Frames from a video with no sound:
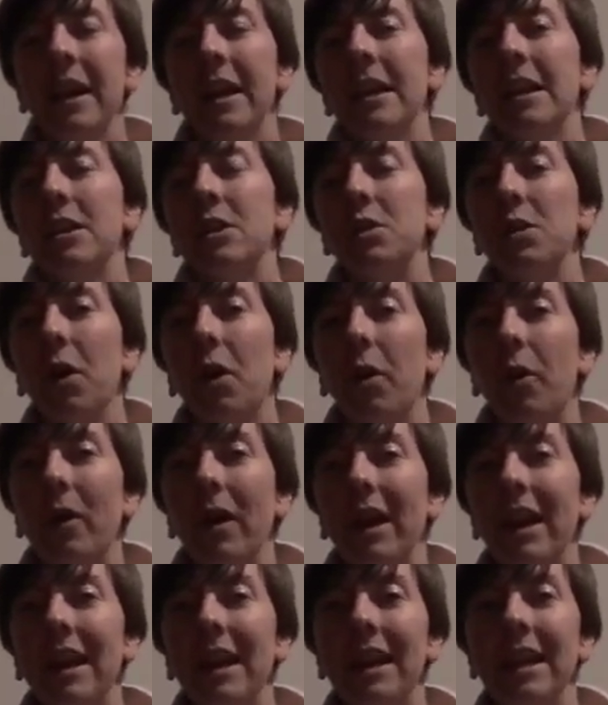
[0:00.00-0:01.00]
So
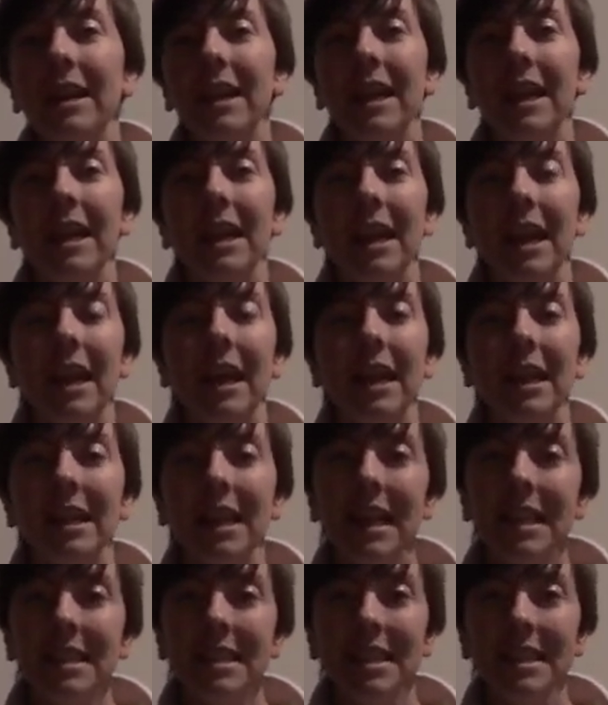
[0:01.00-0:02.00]
the
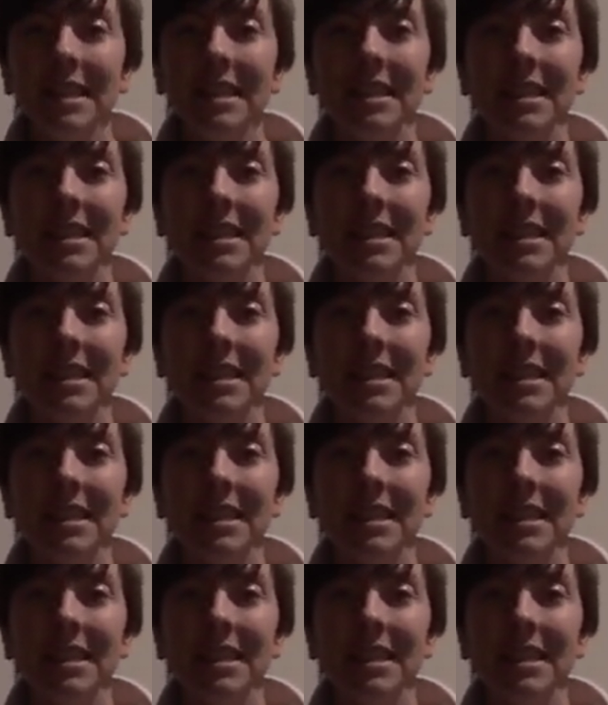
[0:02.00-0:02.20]
lessons